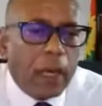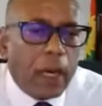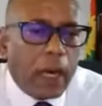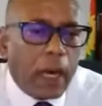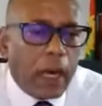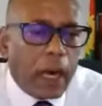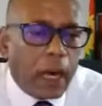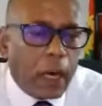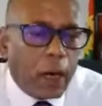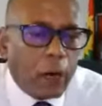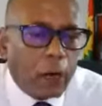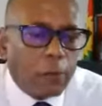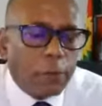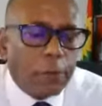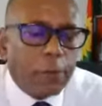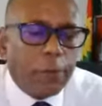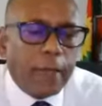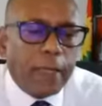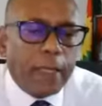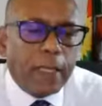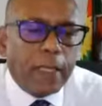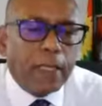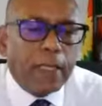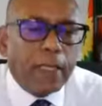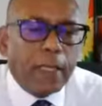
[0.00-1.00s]
Our
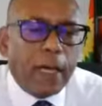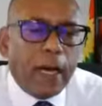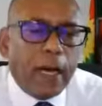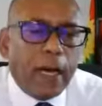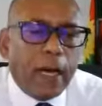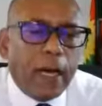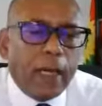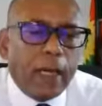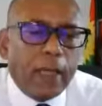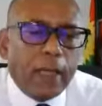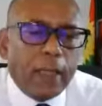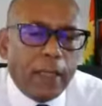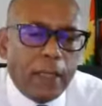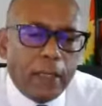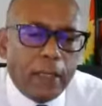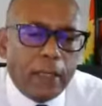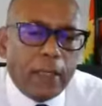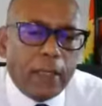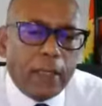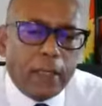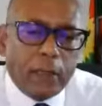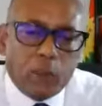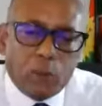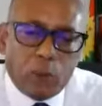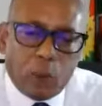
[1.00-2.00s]
fates are
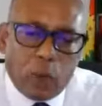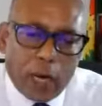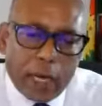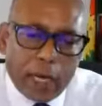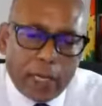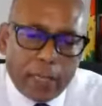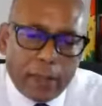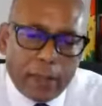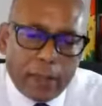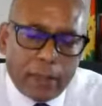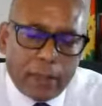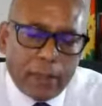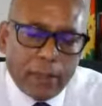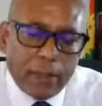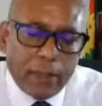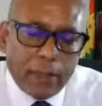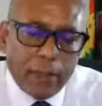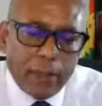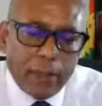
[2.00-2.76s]
intertwined.